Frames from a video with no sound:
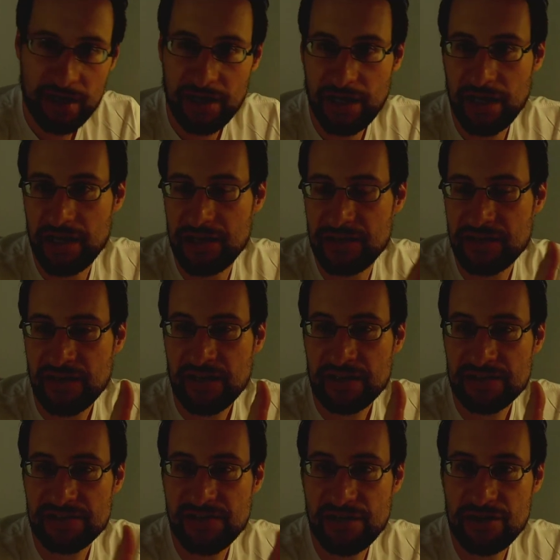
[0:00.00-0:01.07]
And
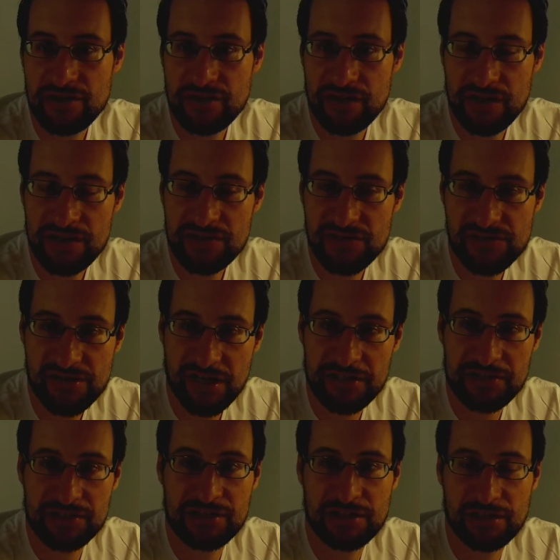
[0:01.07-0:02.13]
then in this
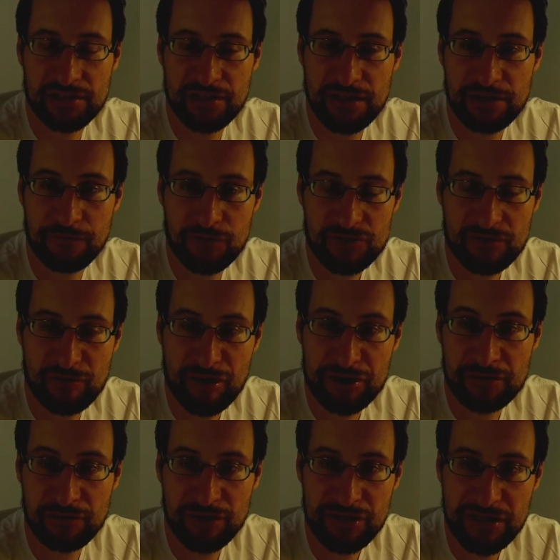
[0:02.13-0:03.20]
article, it was
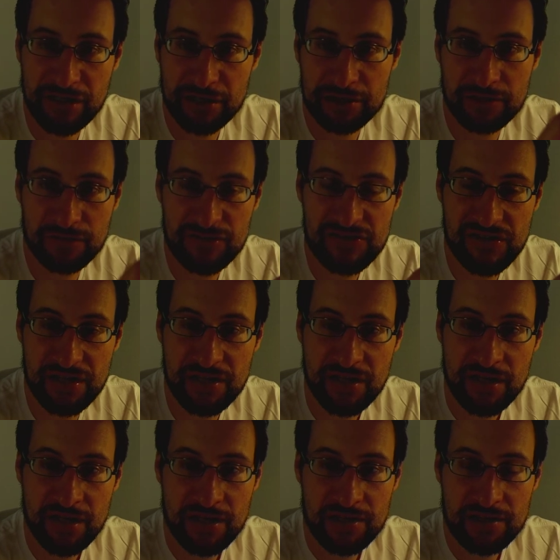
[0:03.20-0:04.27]
relatively negatively said
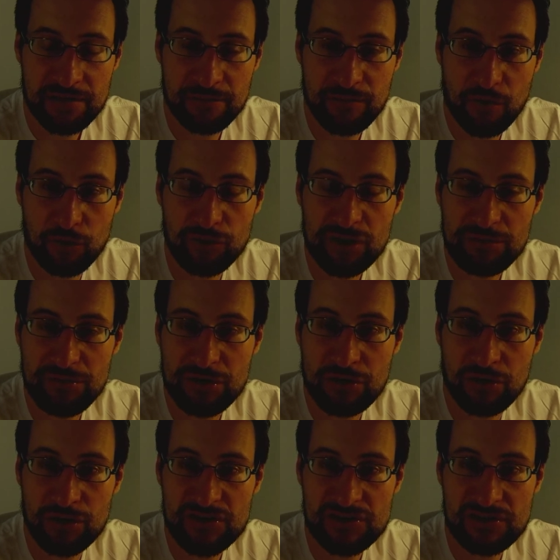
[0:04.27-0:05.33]
only
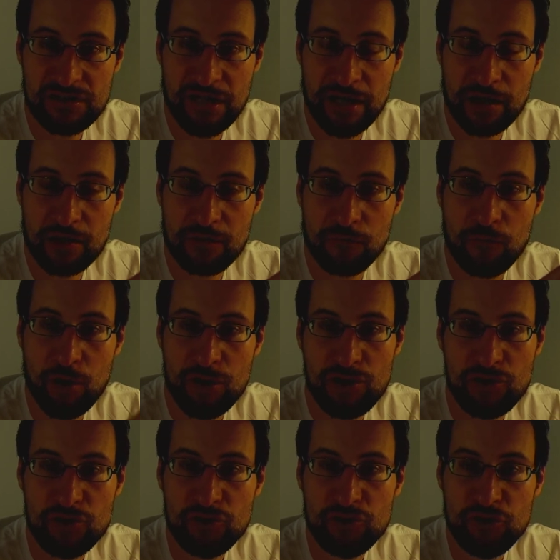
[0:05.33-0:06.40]
because like
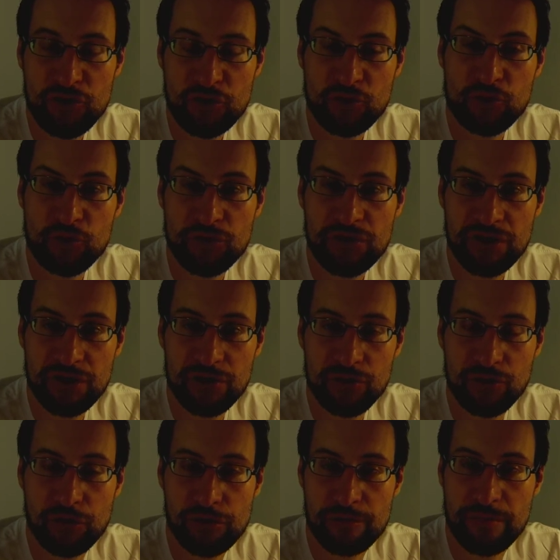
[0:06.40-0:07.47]
one dude in
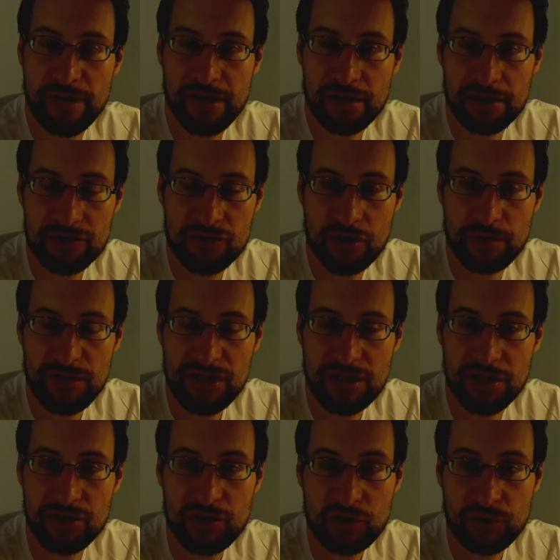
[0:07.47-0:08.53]
Nuremberg in Germany
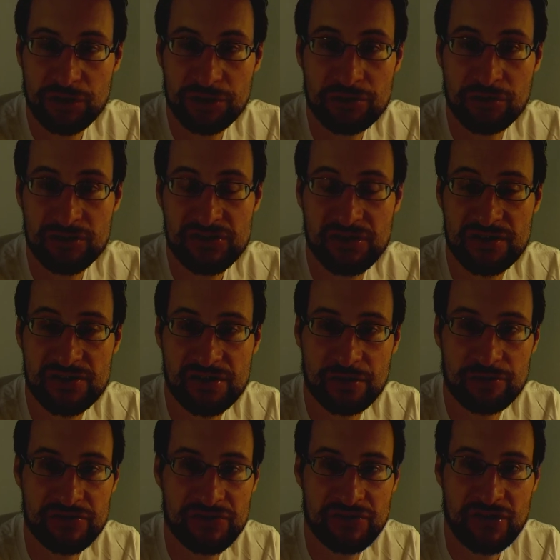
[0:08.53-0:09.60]
can do it, it cost
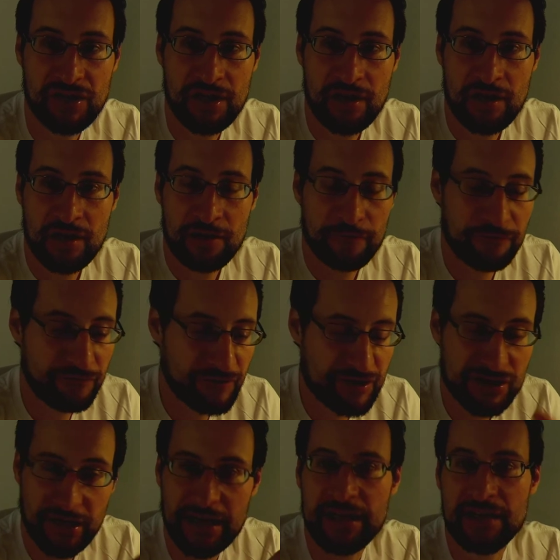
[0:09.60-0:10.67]
10,000,
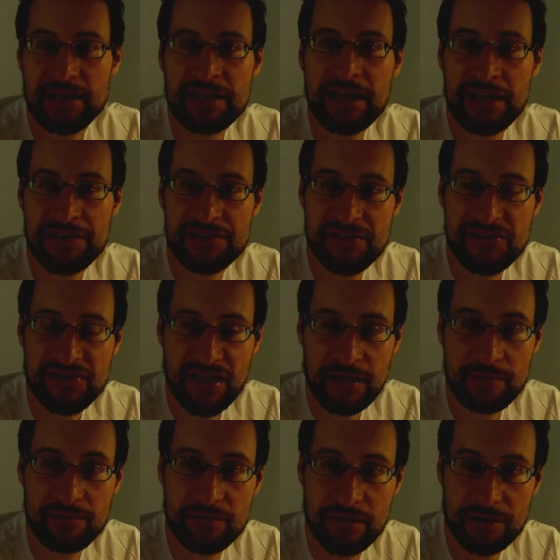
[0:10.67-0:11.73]
which I, again, the
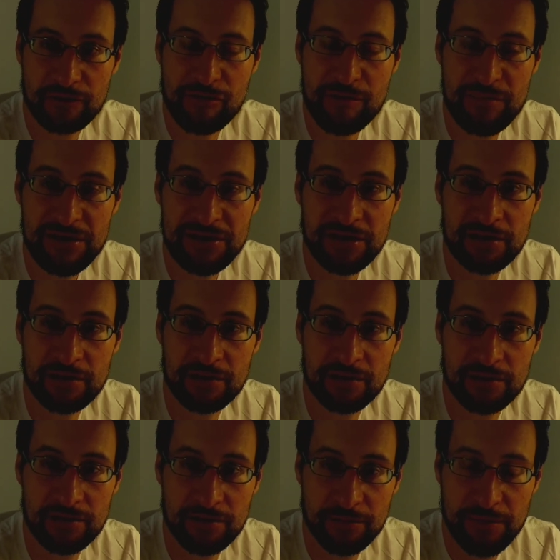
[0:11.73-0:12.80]
same
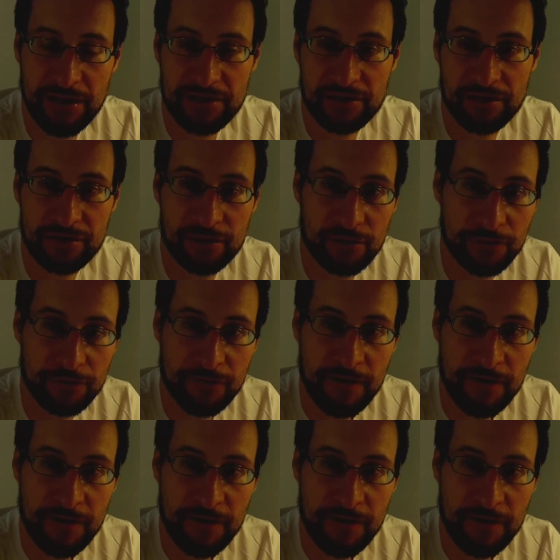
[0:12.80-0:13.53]
repeating pattern of